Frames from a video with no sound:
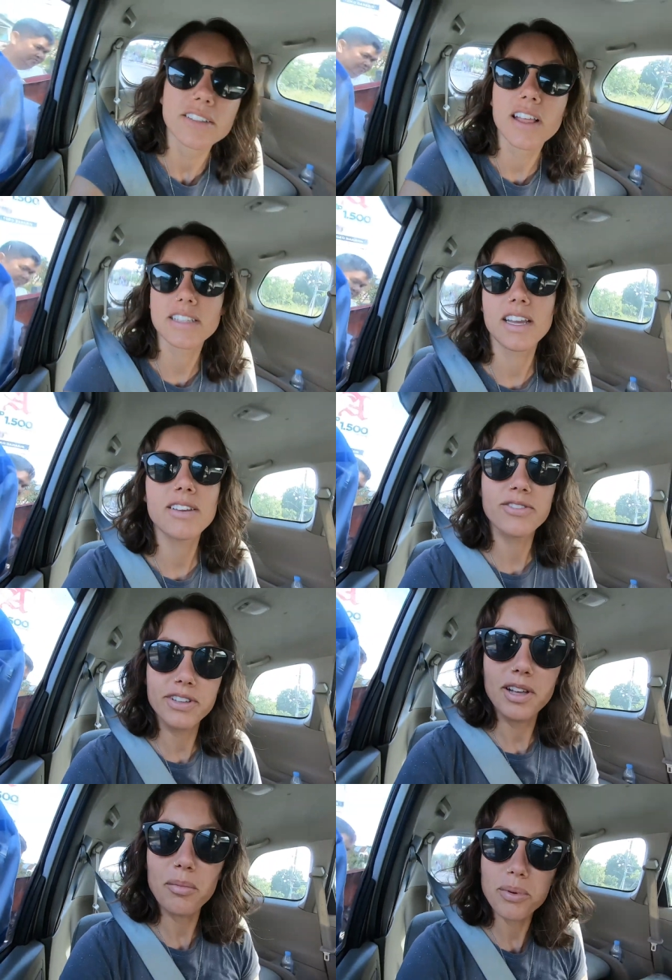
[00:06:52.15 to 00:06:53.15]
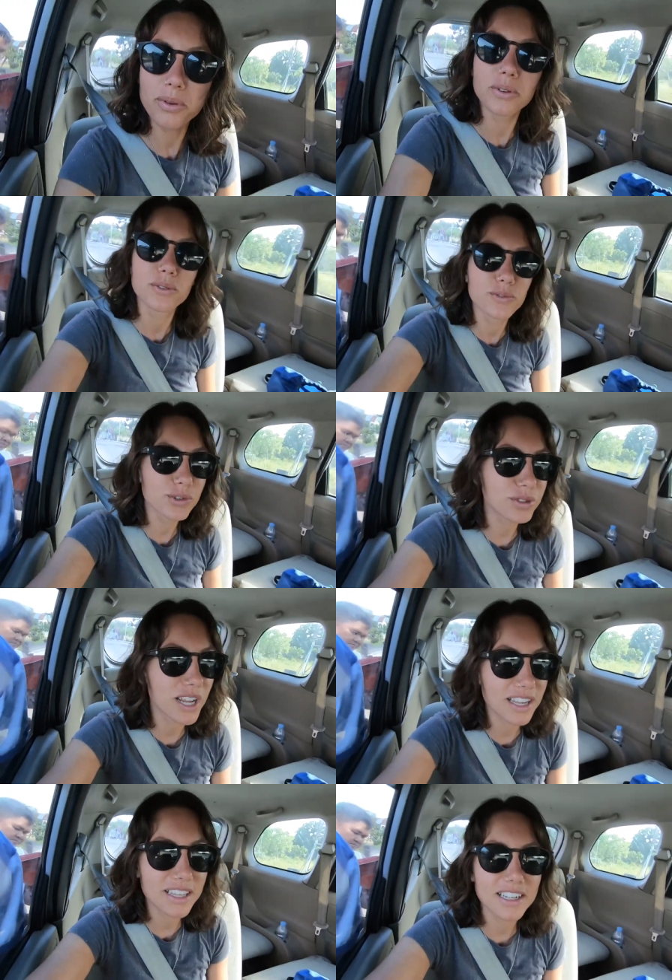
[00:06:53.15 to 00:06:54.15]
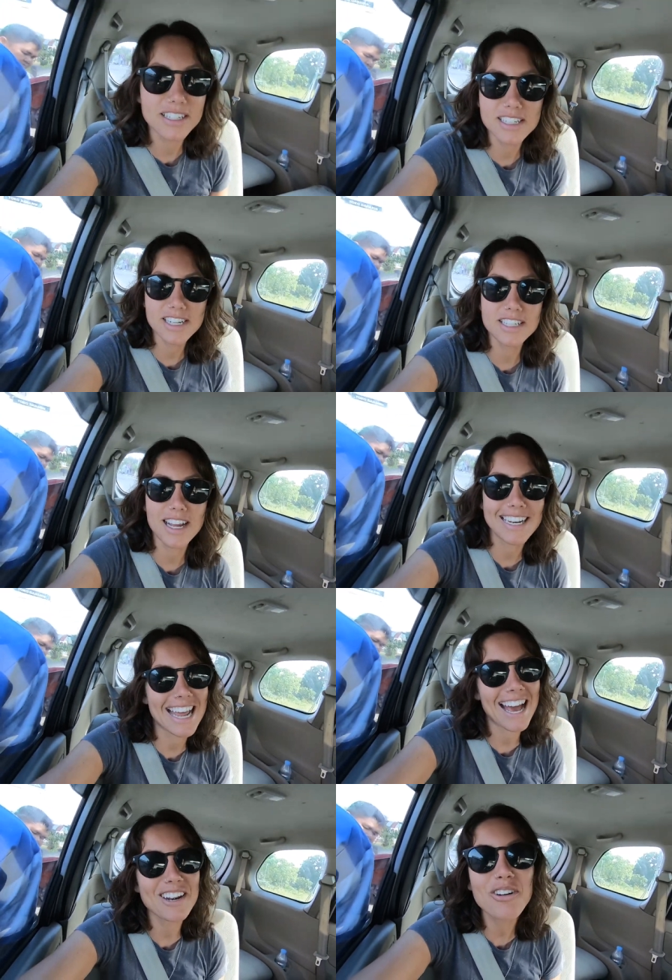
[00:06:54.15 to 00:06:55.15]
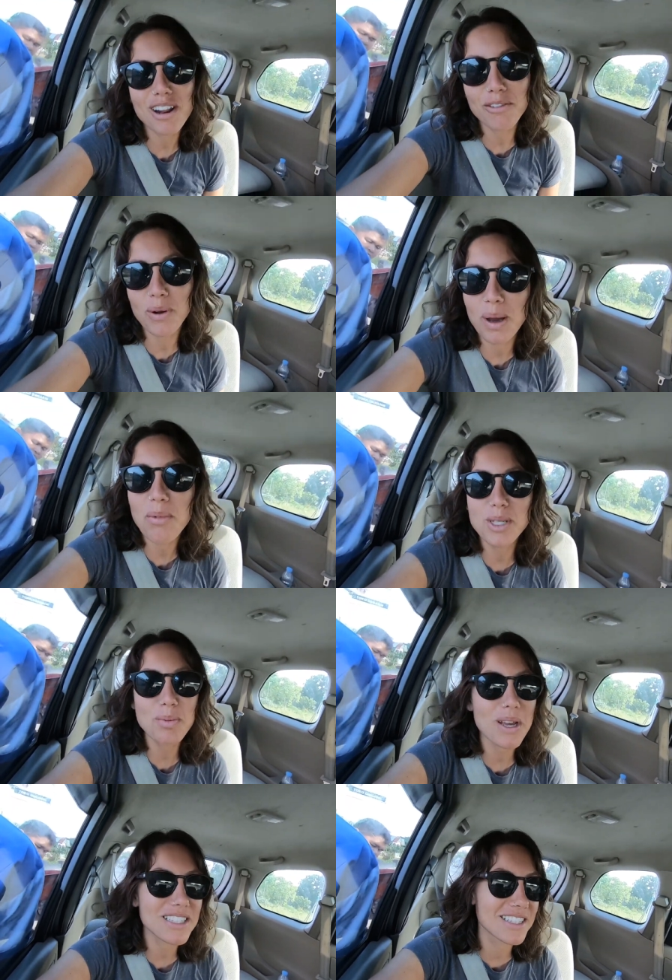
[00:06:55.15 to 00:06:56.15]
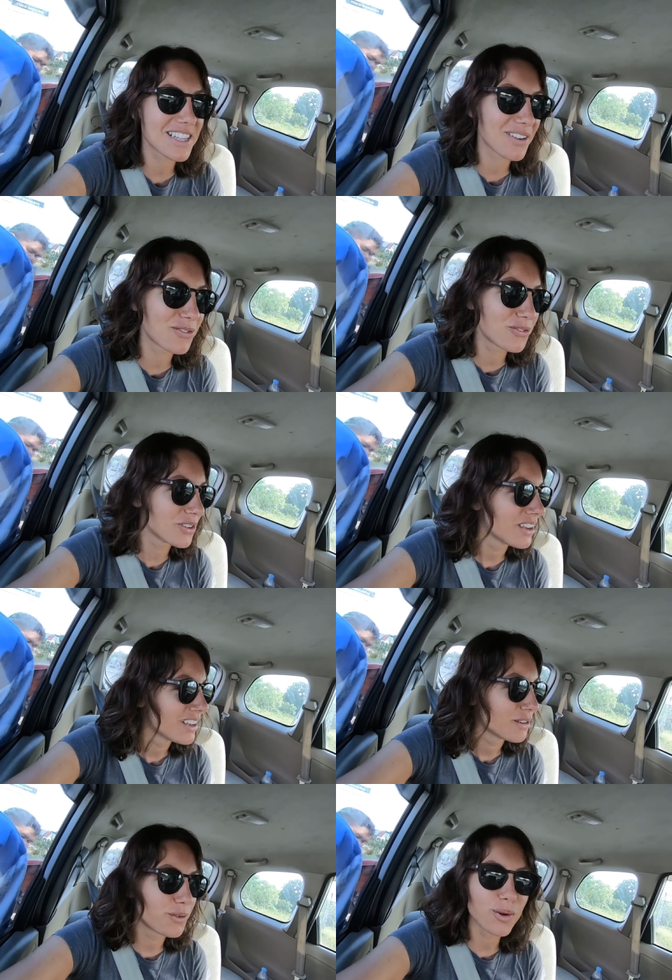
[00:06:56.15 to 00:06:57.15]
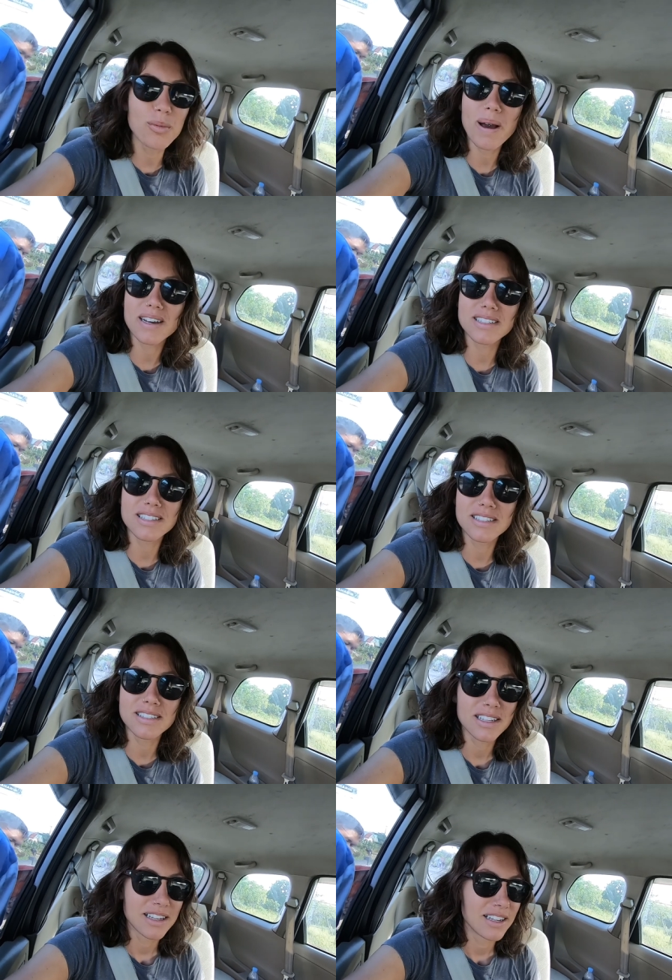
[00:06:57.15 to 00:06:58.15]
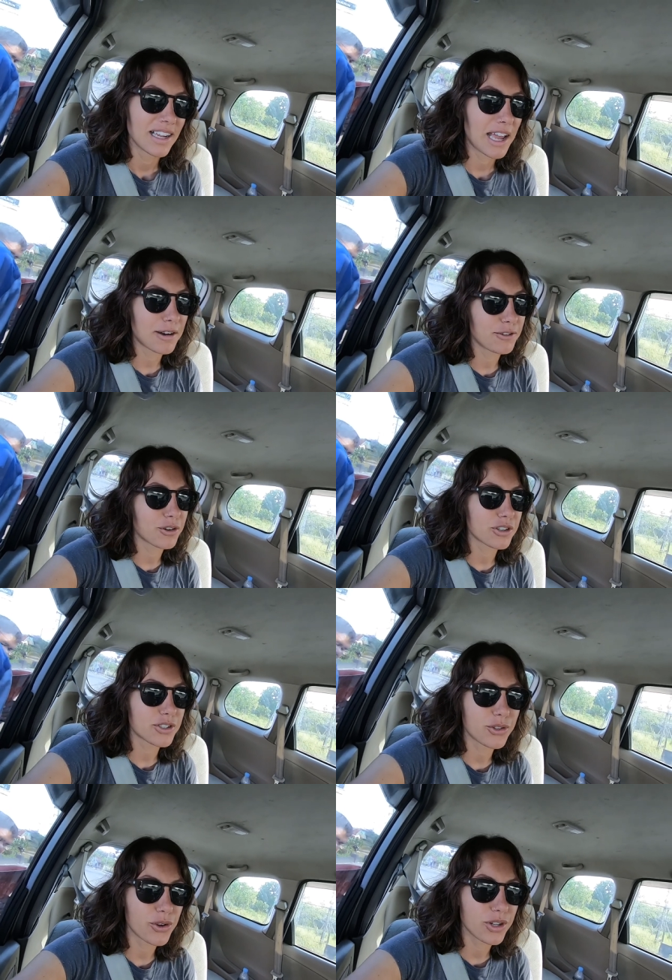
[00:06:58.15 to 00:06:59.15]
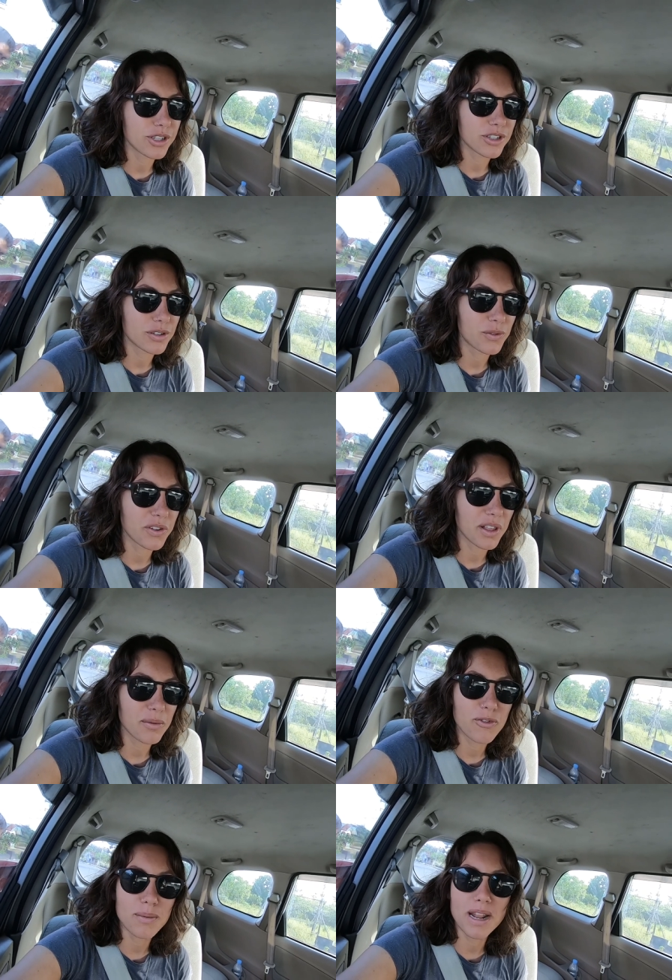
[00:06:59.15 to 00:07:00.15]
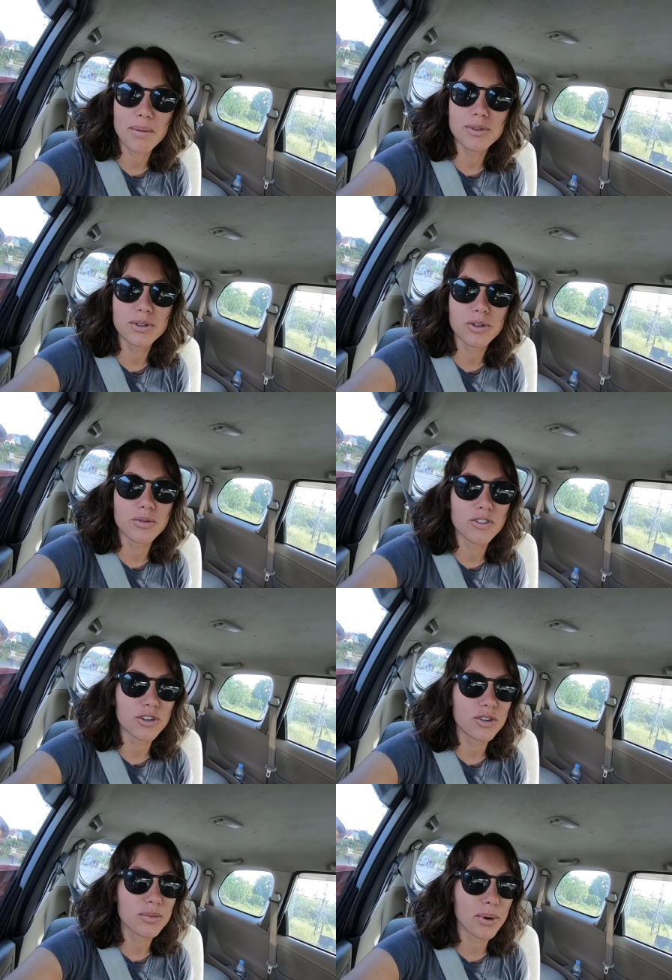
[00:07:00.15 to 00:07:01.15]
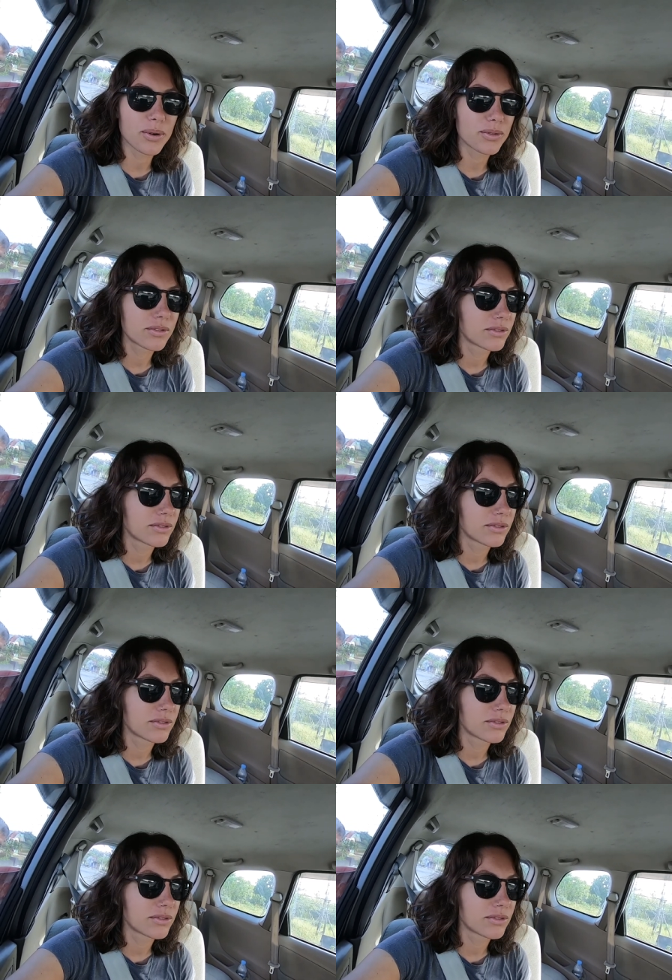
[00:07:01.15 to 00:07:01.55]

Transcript: So that's how you fill up fuel tank in Indonesia. Nah, not everywhere. Most places have fuel bowsers. And if you're on a scooter, you just fill up from an absolute vodka bottle,